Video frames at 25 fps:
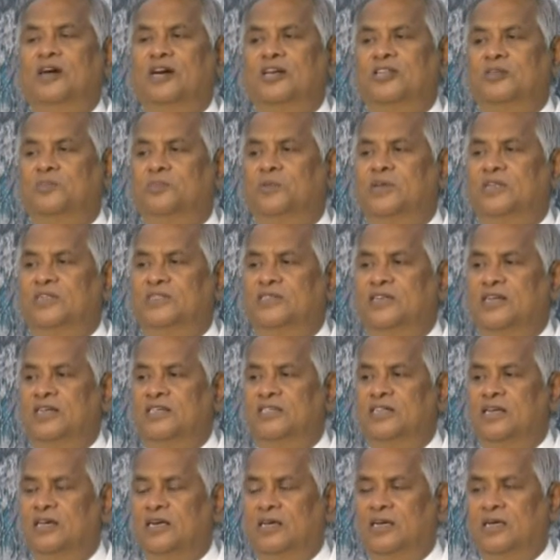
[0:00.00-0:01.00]
the husband
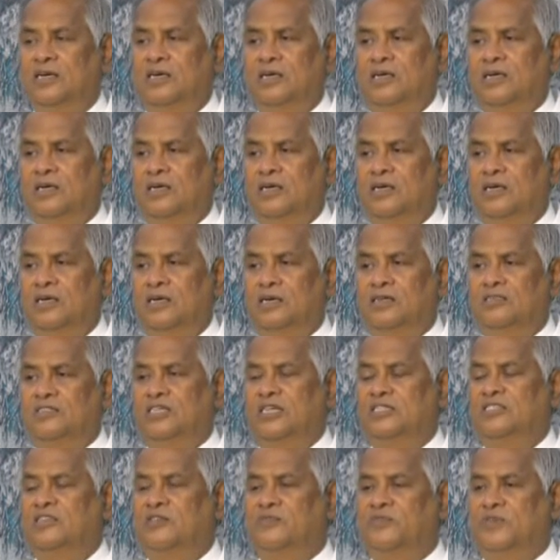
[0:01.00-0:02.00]
says,
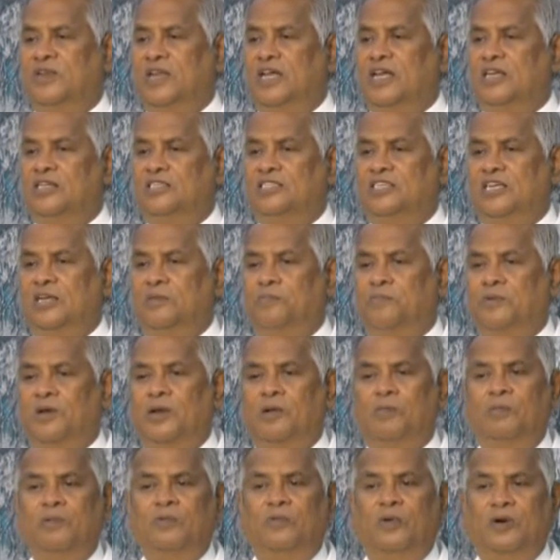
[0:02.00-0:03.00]
so it's a financial
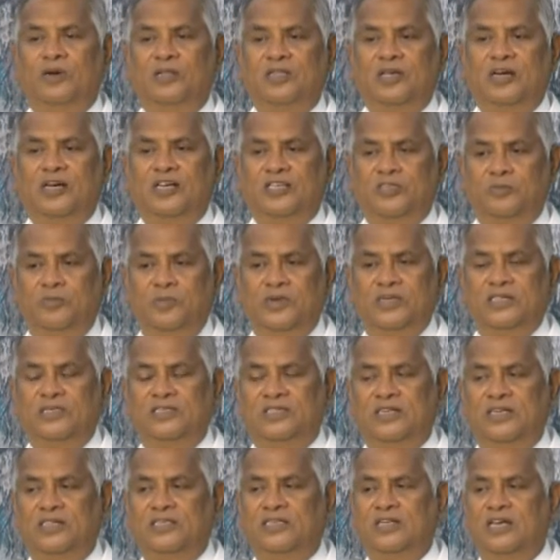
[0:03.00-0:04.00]
problem. What the husband
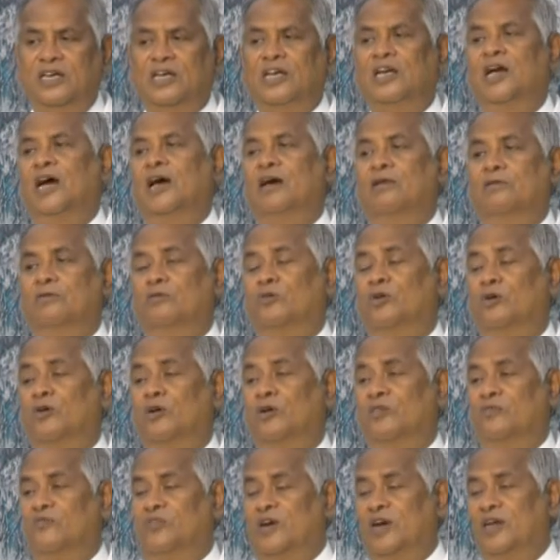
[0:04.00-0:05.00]
says, I'll go
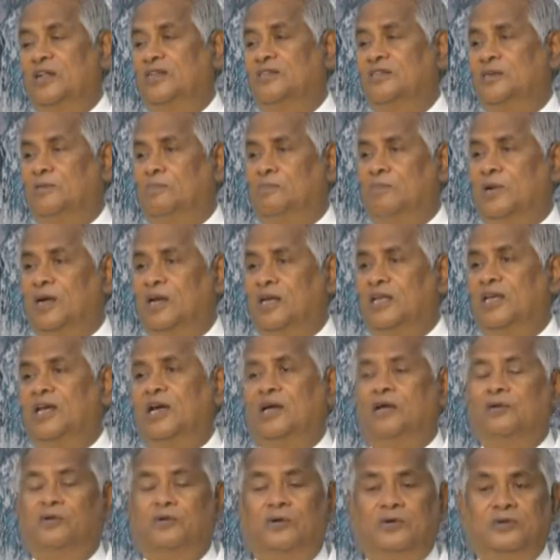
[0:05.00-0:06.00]
and find some money,
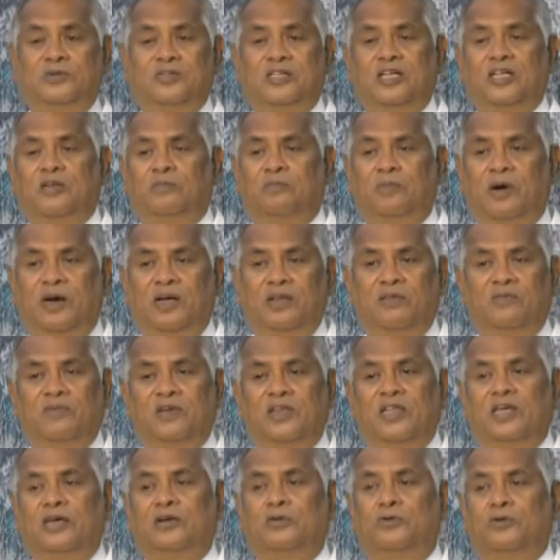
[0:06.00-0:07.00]
I go to that
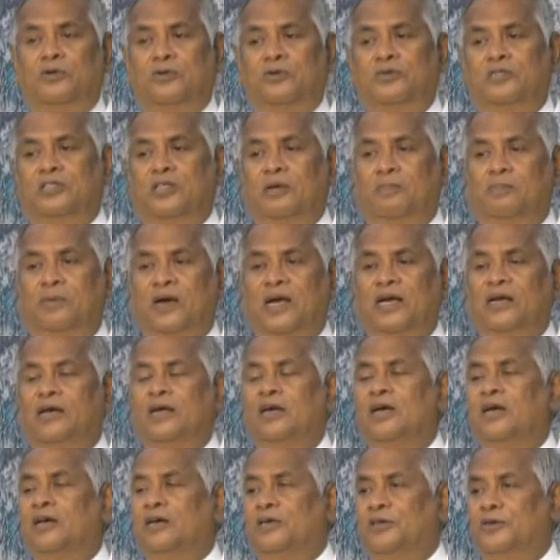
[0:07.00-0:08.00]
Marwari, I go to the bank,
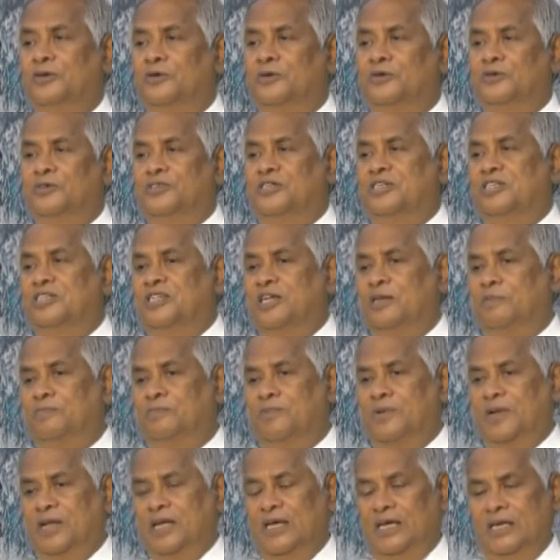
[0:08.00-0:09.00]
you sit and
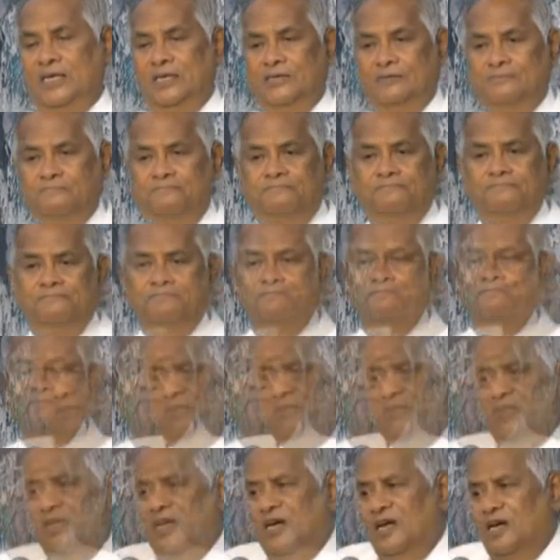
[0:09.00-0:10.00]
pray.
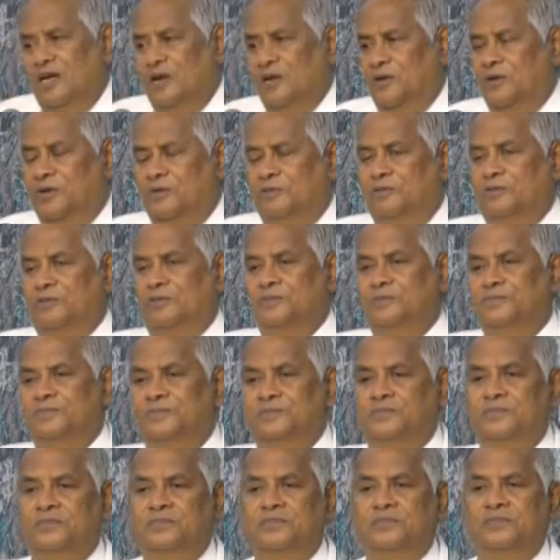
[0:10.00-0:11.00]
Hello?
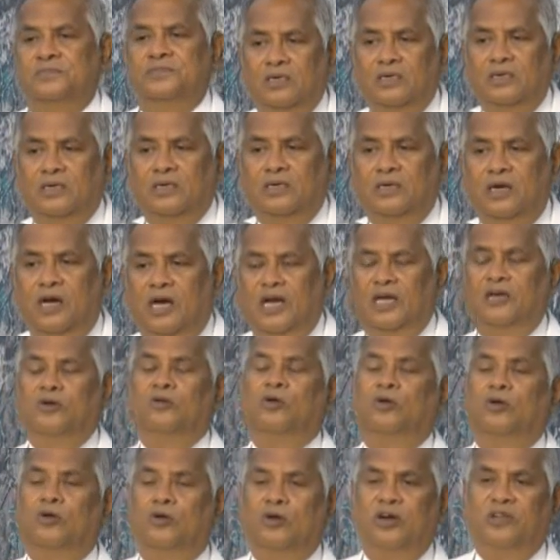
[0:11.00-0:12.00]
I
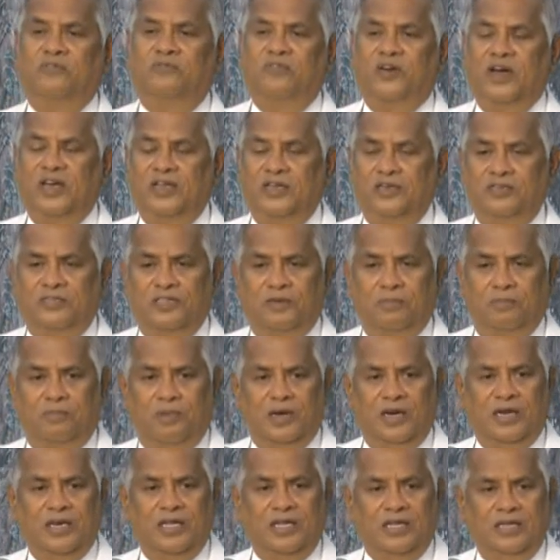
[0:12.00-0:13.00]
go and find some
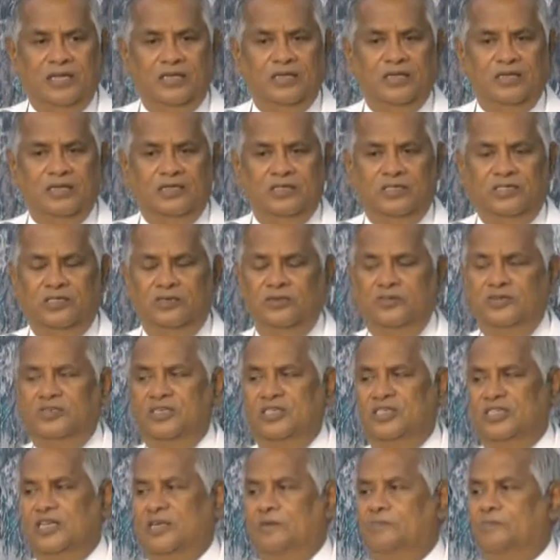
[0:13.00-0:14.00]
money, you
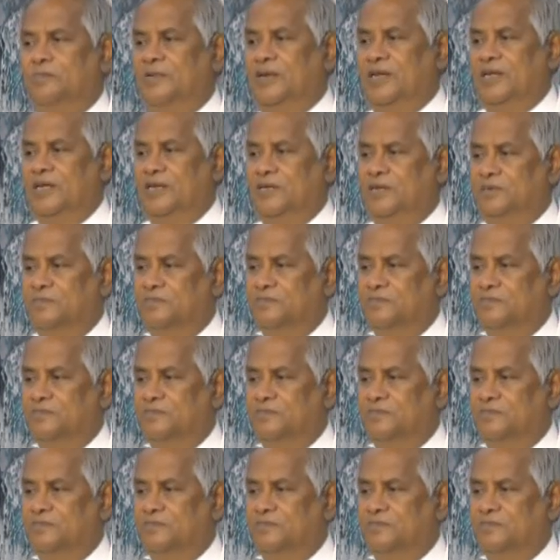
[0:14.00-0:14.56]
sit and pray.